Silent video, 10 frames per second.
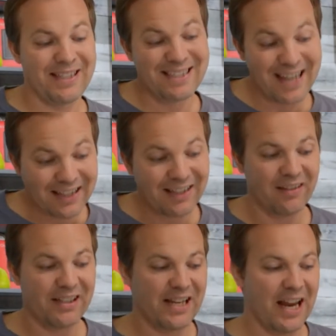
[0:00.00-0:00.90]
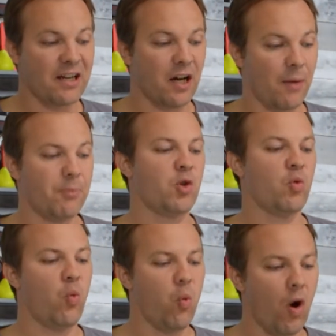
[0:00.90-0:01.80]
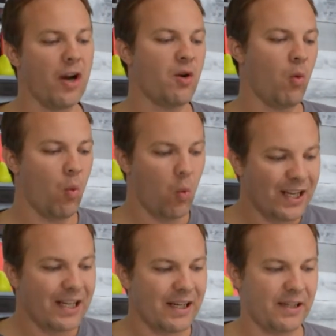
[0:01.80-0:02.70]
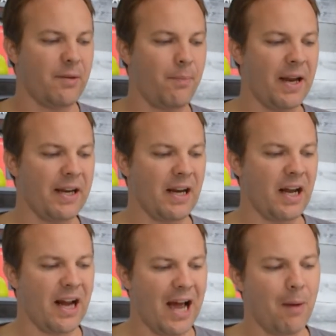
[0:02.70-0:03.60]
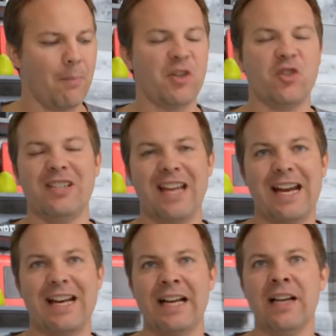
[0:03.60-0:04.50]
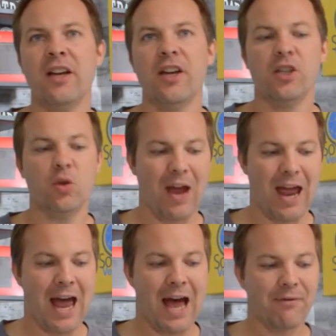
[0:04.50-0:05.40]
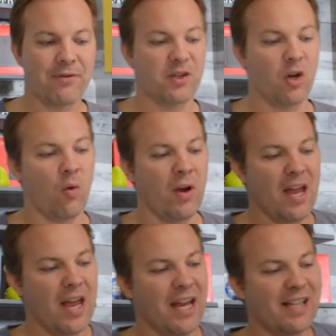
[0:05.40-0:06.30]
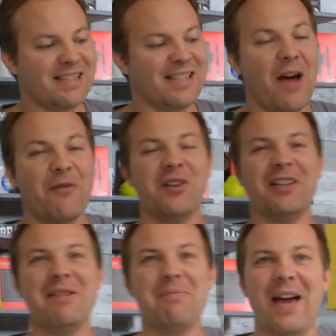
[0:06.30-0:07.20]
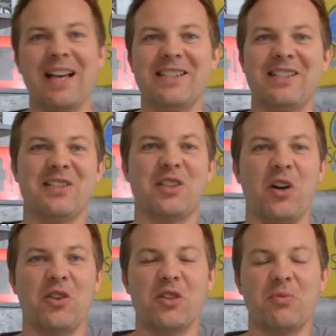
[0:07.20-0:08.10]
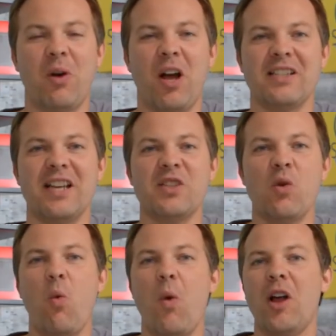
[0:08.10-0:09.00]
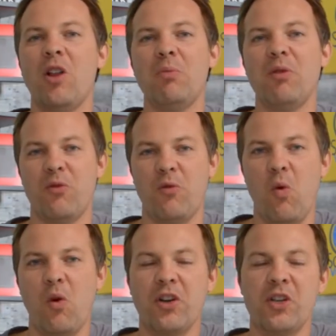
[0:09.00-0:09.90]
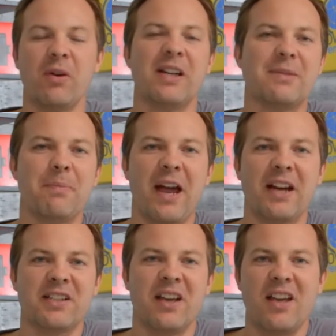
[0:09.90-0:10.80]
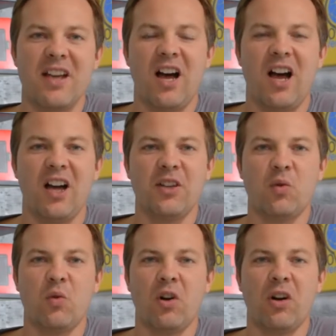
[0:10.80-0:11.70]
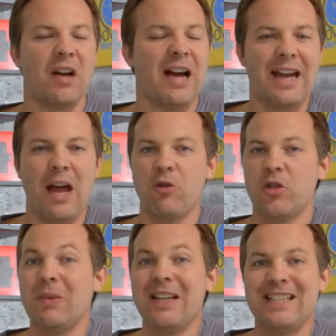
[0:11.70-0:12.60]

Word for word: can technically take up to one week, depending on how much data you have. So it's definitely best to start this process well before you expect uh, your account to be